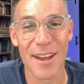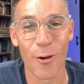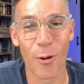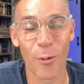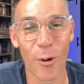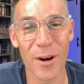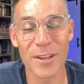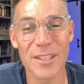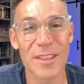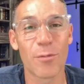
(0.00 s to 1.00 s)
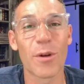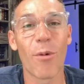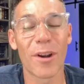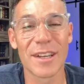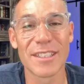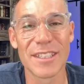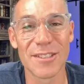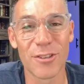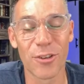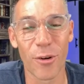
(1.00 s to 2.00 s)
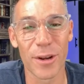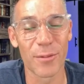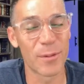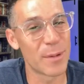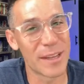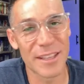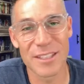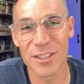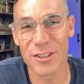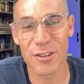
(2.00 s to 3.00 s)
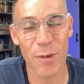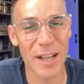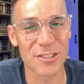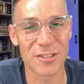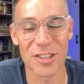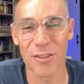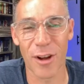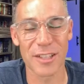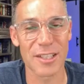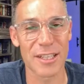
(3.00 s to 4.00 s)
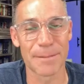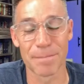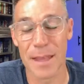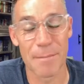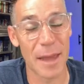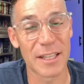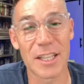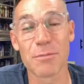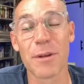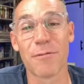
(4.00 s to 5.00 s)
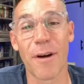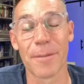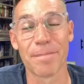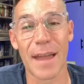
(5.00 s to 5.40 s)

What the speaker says: Well, where is it that we want to continue growing? And we've been in this series of Irrational Generosity, and man, it's been fun.